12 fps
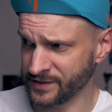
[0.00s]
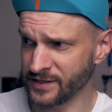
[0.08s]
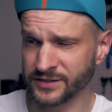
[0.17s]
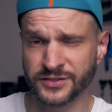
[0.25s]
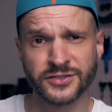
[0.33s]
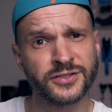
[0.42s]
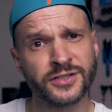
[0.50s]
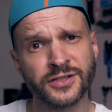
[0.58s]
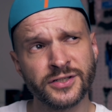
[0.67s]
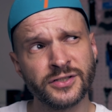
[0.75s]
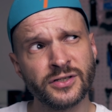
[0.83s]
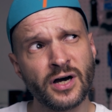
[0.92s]
Just
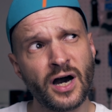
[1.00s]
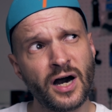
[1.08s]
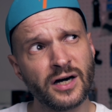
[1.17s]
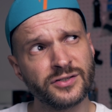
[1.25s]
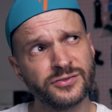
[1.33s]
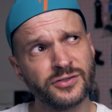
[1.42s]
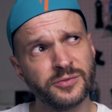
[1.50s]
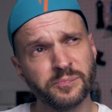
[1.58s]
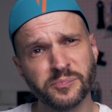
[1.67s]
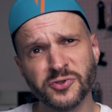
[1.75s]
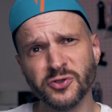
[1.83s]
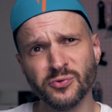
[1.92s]

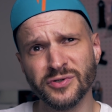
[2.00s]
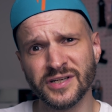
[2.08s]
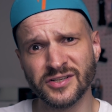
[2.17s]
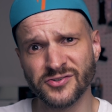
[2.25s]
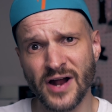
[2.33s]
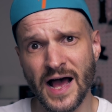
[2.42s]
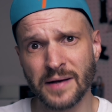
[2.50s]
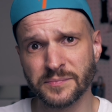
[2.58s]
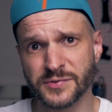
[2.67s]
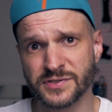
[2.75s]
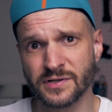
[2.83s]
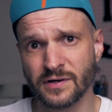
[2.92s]
100 puny
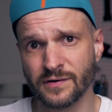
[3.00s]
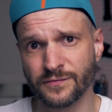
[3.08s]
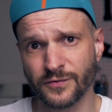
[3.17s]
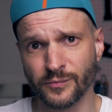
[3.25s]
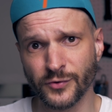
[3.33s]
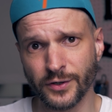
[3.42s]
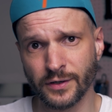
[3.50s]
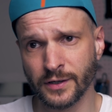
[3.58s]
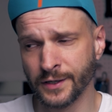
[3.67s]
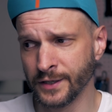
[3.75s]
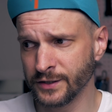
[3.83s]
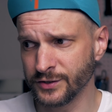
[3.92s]
grams from the
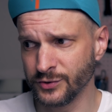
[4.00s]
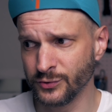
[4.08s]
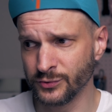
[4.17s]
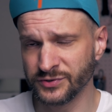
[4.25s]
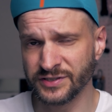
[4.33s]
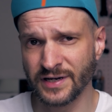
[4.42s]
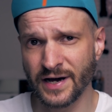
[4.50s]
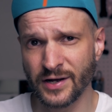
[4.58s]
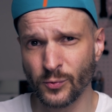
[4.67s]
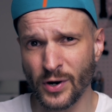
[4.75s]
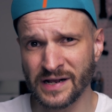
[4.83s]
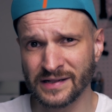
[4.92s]

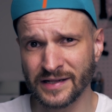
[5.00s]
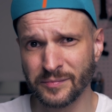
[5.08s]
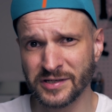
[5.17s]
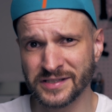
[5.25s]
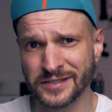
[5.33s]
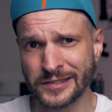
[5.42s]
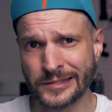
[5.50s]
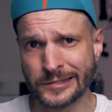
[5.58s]
UCI weight limit?